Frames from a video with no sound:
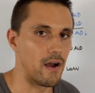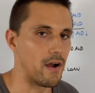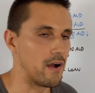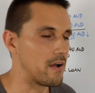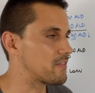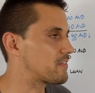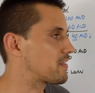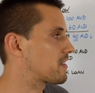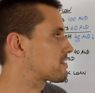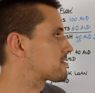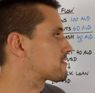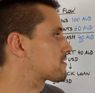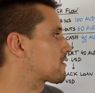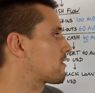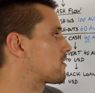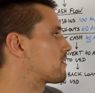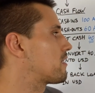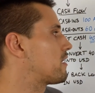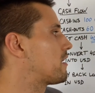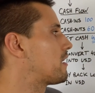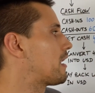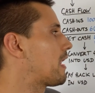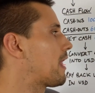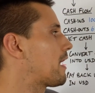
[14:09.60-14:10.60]
that's
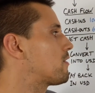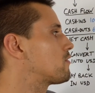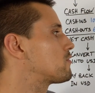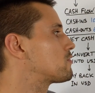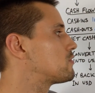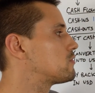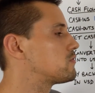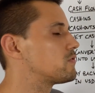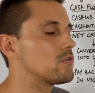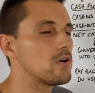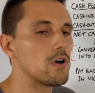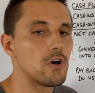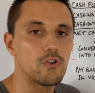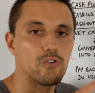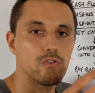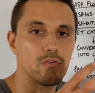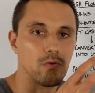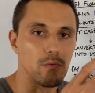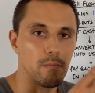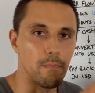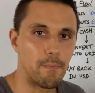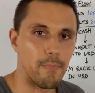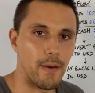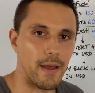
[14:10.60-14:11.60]
gonna allow you
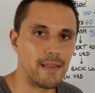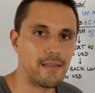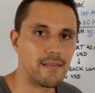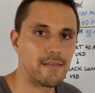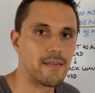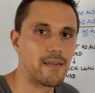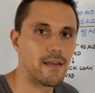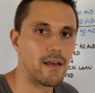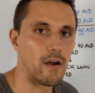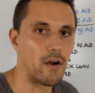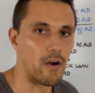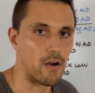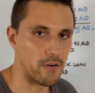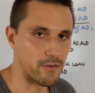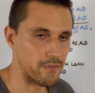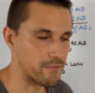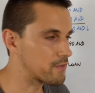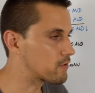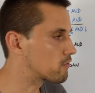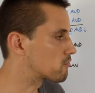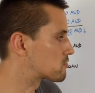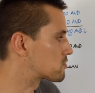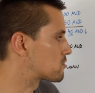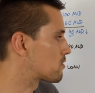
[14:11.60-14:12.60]
to bet on
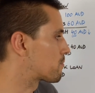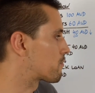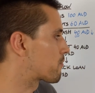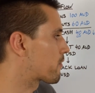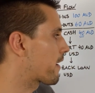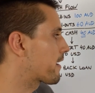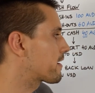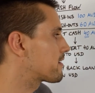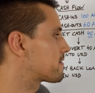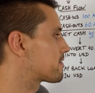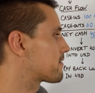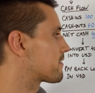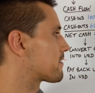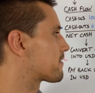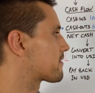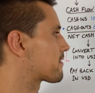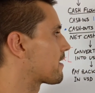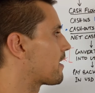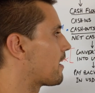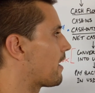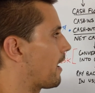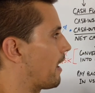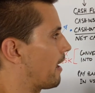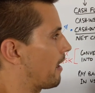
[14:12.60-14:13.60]
future prices.
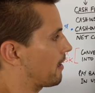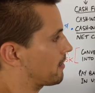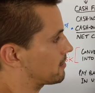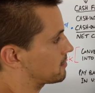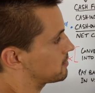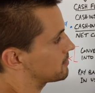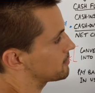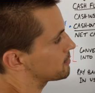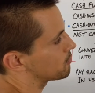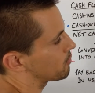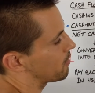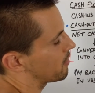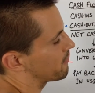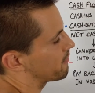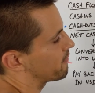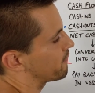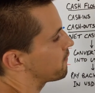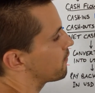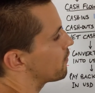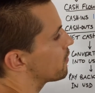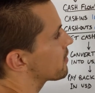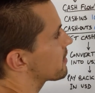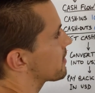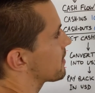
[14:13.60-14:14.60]
And actually you have
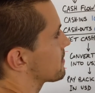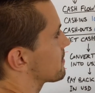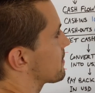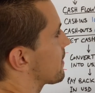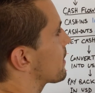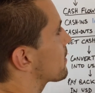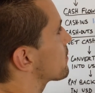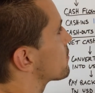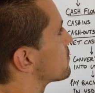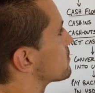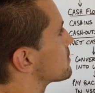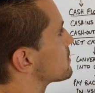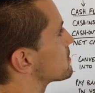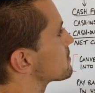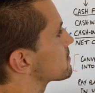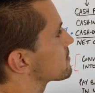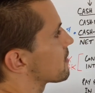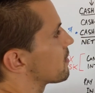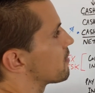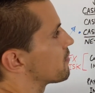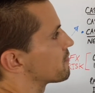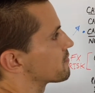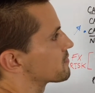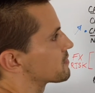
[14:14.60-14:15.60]
4
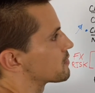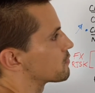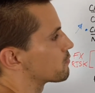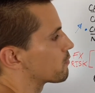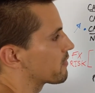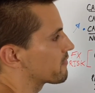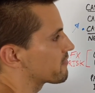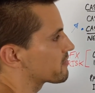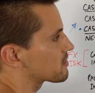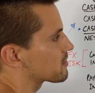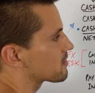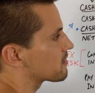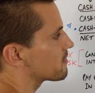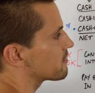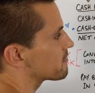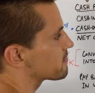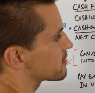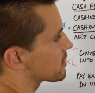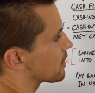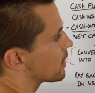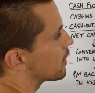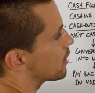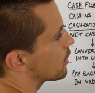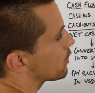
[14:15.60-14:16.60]
categories of
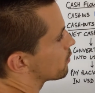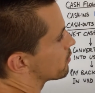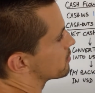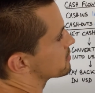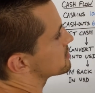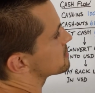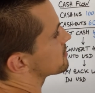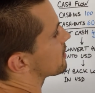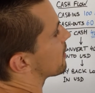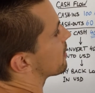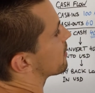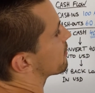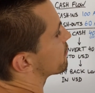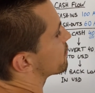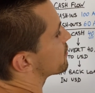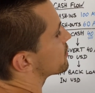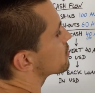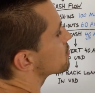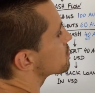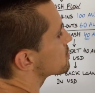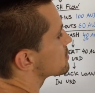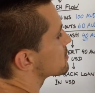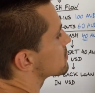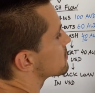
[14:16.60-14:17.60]
derivatives, which are
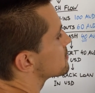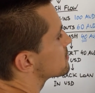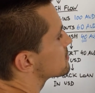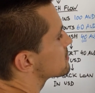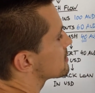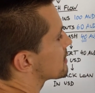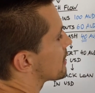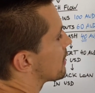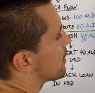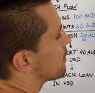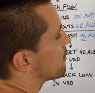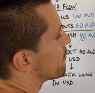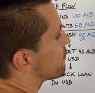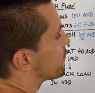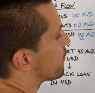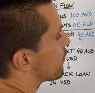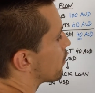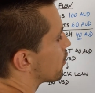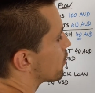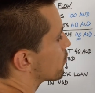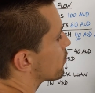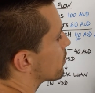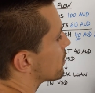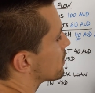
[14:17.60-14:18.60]
futures,
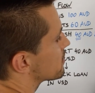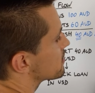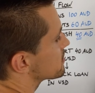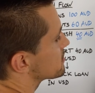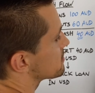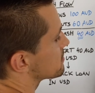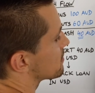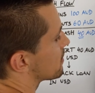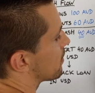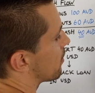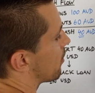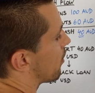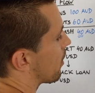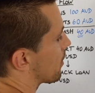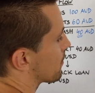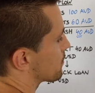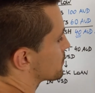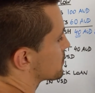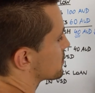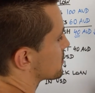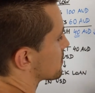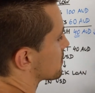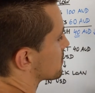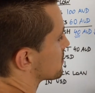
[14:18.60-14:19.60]
forwards,
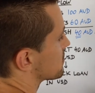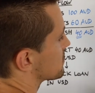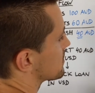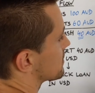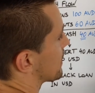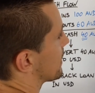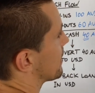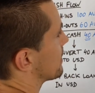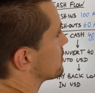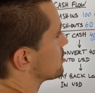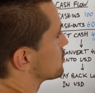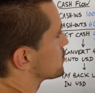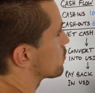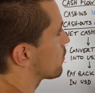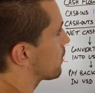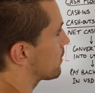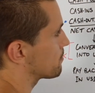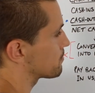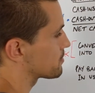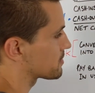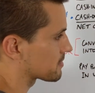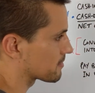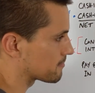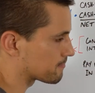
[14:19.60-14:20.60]
options and
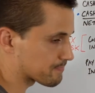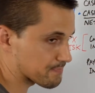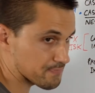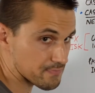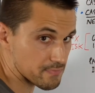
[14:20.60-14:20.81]
swaps.